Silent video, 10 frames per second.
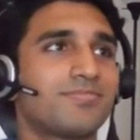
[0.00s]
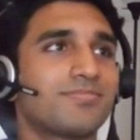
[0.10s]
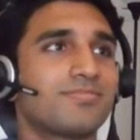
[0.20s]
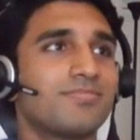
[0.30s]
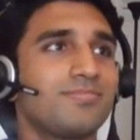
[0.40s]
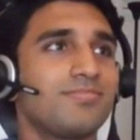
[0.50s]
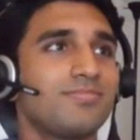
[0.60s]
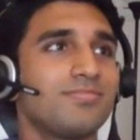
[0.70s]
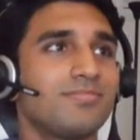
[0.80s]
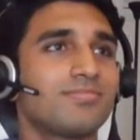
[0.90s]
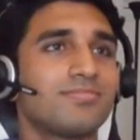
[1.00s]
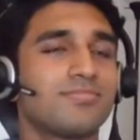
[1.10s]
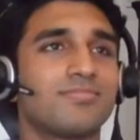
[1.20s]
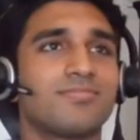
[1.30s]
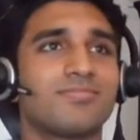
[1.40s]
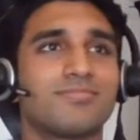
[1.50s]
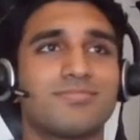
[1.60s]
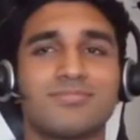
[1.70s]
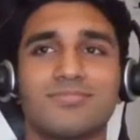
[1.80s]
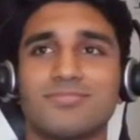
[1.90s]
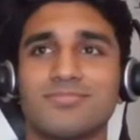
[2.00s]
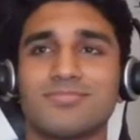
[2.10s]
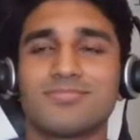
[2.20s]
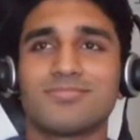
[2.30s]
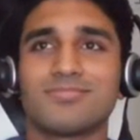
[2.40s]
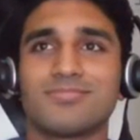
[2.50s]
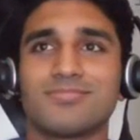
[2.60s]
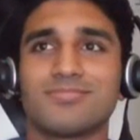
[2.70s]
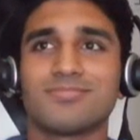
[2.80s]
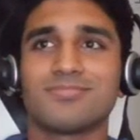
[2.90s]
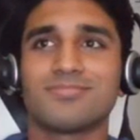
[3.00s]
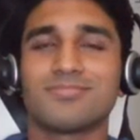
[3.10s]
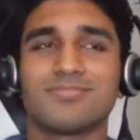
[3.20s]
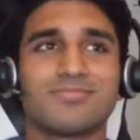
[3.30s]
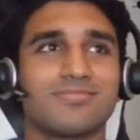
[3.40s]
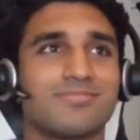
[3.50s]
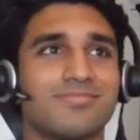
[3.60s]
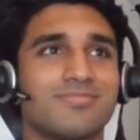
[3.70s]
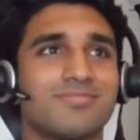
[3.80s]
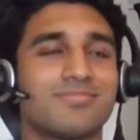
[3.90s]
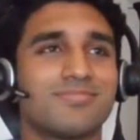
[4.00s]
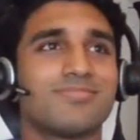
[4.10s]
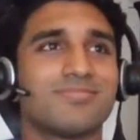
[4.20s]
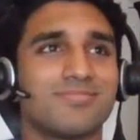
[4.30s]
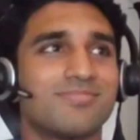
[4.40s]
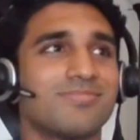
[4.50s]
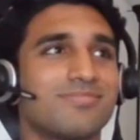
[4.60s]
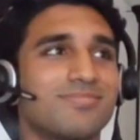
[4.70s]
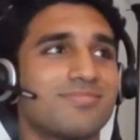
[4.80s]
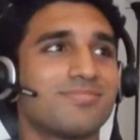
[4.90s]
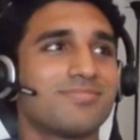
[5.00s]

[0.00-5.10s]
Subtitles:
(not speaking)